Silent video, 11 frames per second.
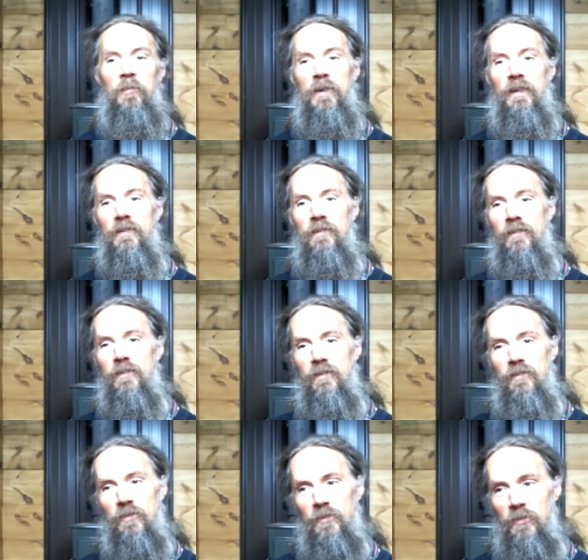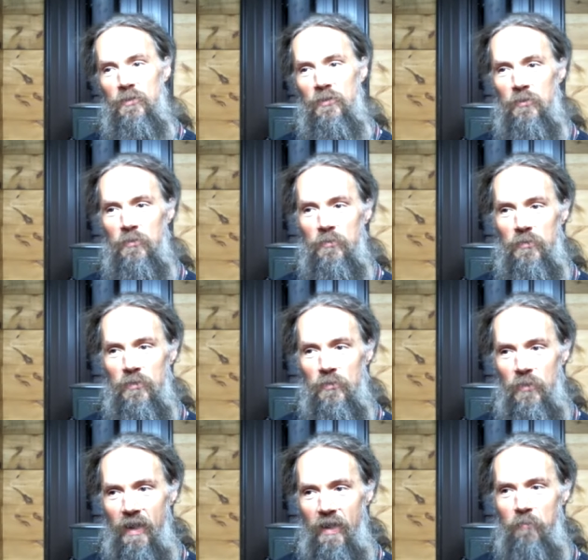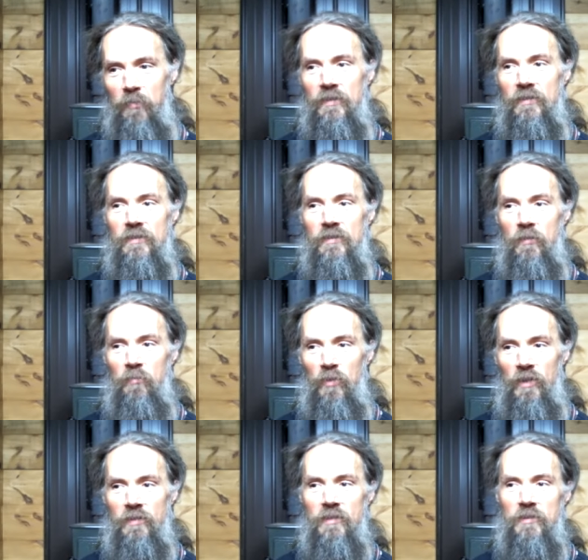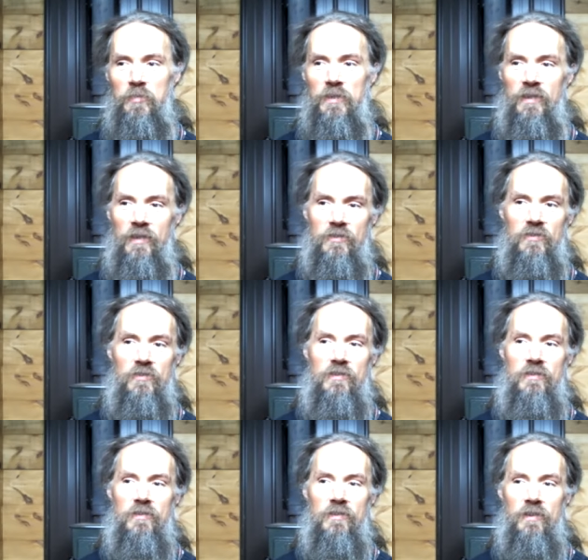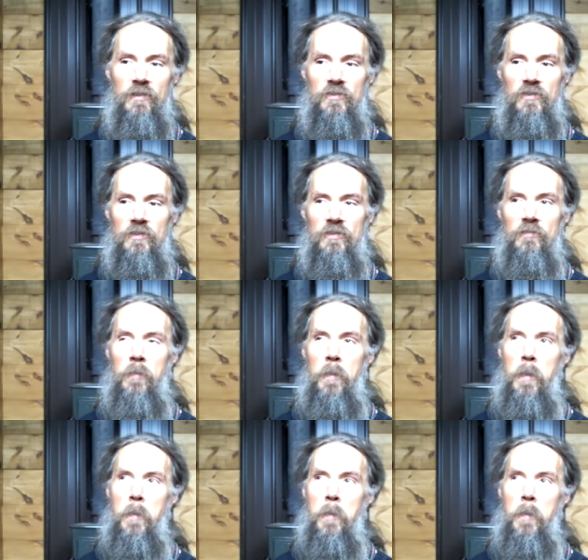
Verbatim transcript: But you you happened upon this because there's a